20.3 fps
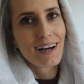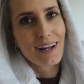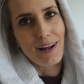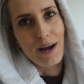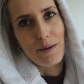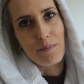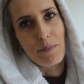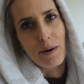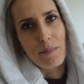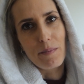
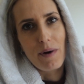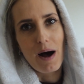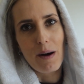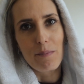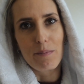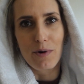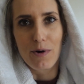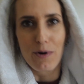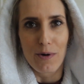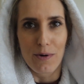Like my
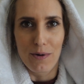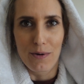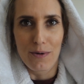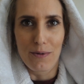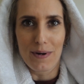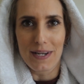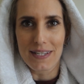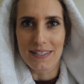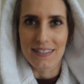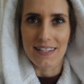mum
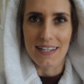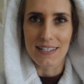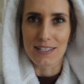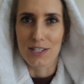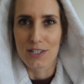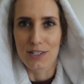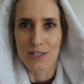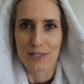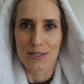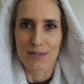always says,
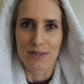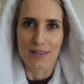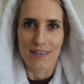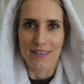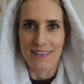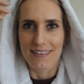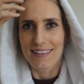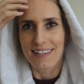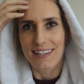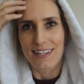because,
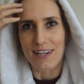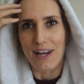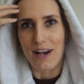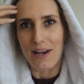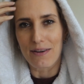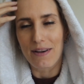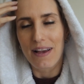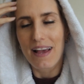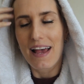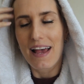you know,